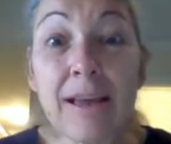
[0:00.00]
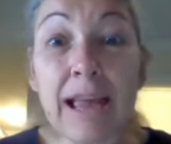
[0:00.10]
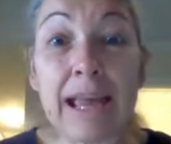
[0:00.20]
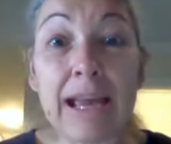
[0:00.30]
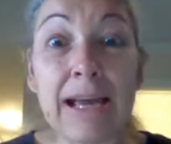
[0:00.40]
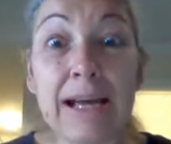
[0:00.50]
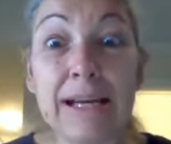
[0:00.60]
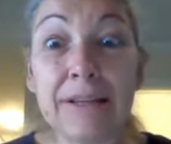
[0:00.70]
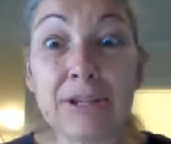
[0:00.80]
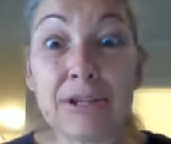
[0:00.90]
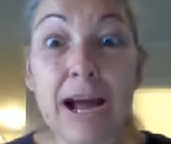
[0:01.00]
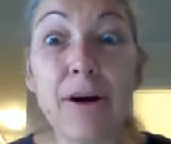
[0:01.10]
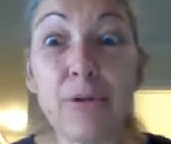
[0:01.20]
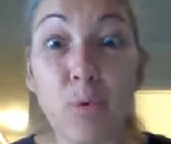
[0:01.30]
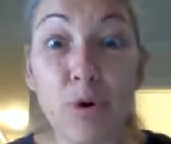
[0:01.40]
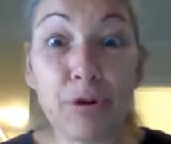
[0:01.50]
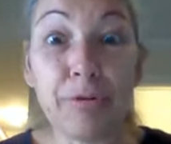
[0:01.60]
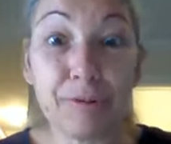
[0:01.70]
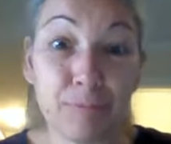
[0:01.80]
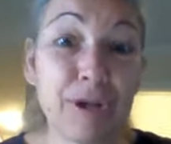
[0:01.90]
And now the water
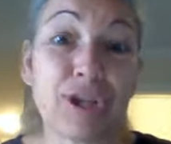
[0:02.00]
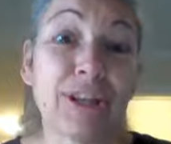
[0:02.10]
has reached